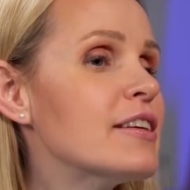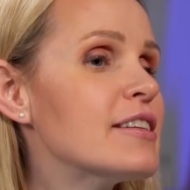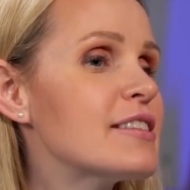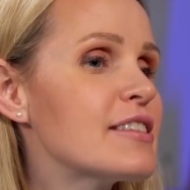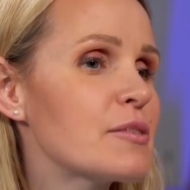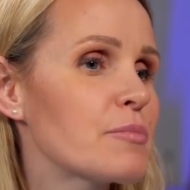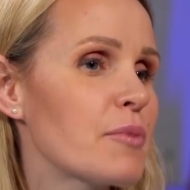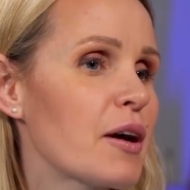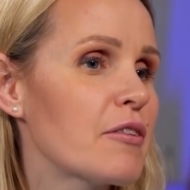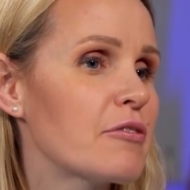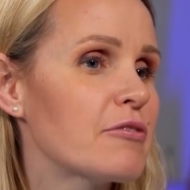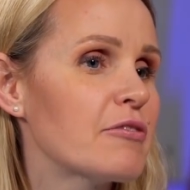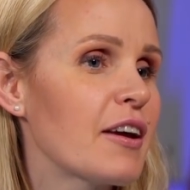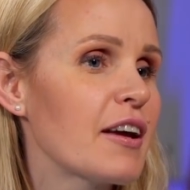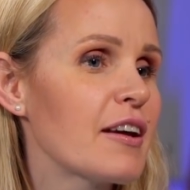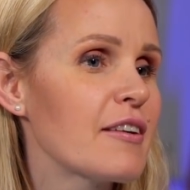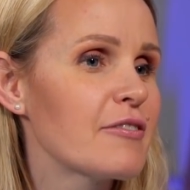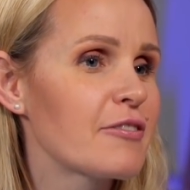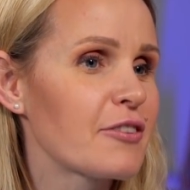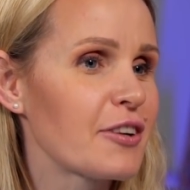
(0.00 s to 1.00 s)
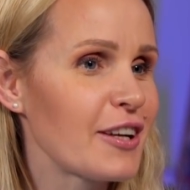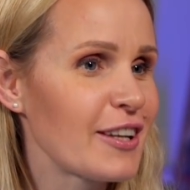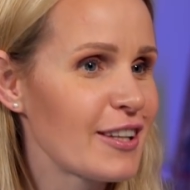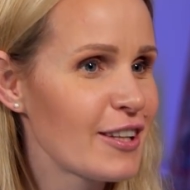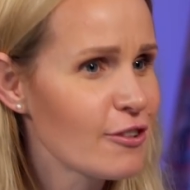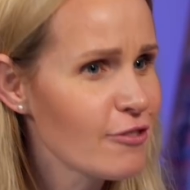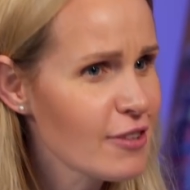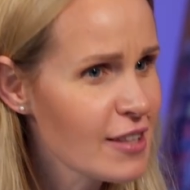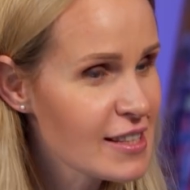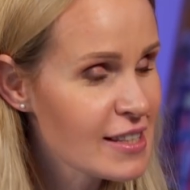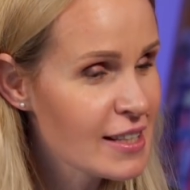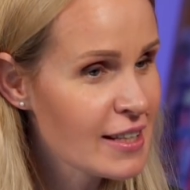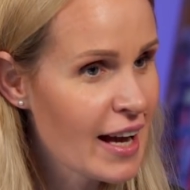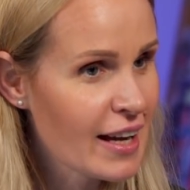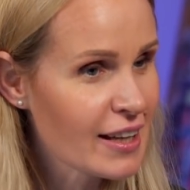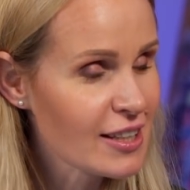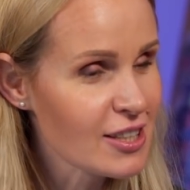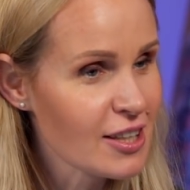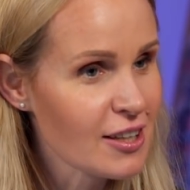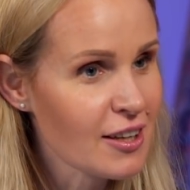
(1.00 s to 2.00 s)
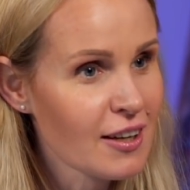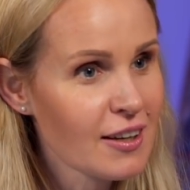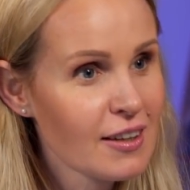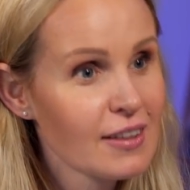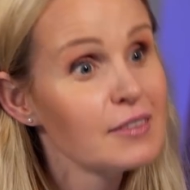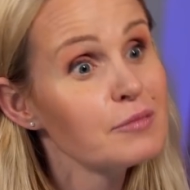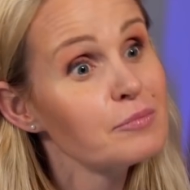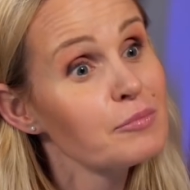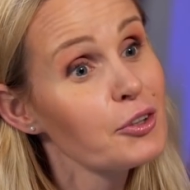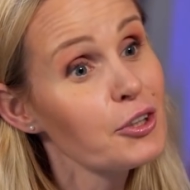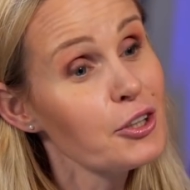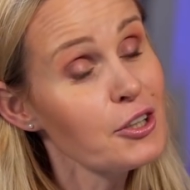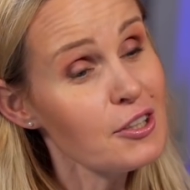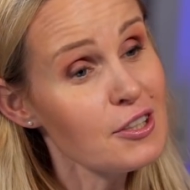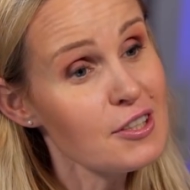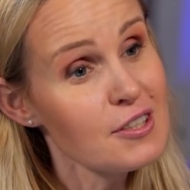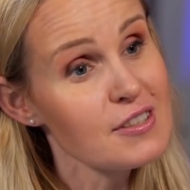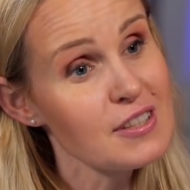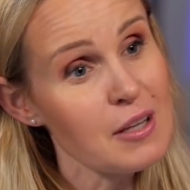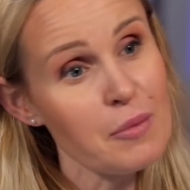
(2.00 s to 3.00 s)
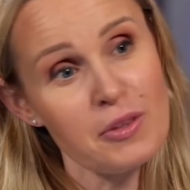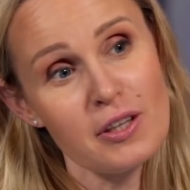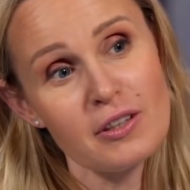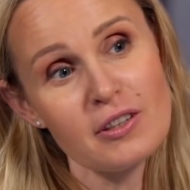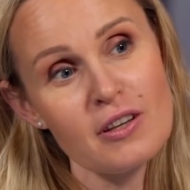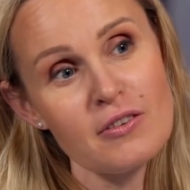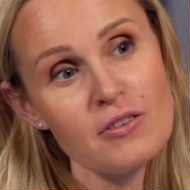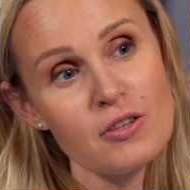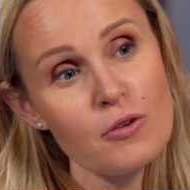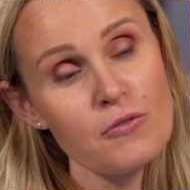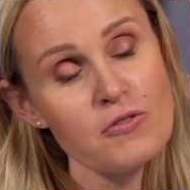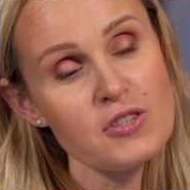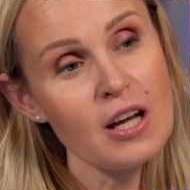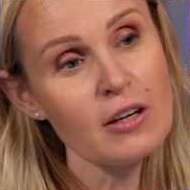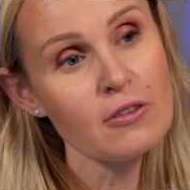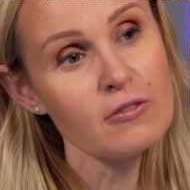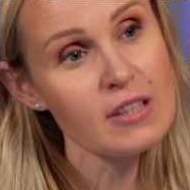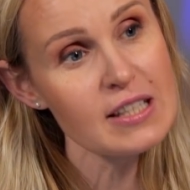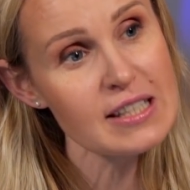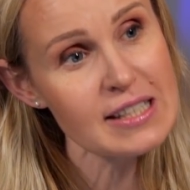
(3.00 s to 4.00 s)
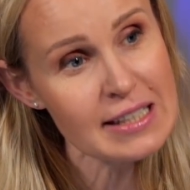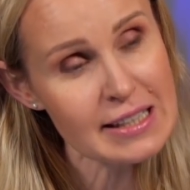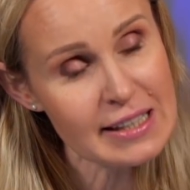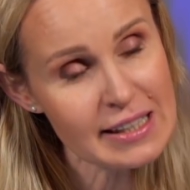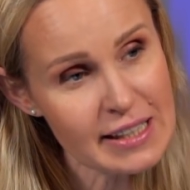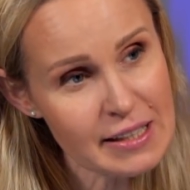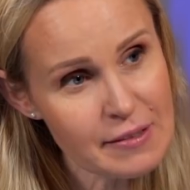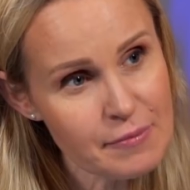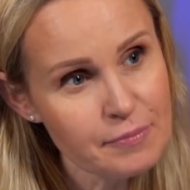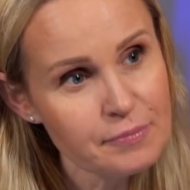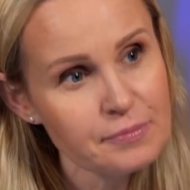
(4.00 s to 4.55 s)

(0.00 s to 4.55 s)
this is my favorite. Recent action. Good. Something that you've done recently?